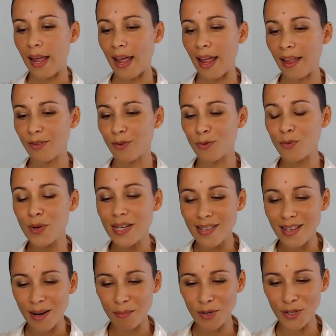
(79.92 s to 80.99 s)
And
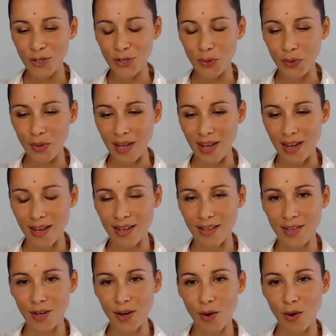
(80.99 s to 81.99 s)
reason number 2 is,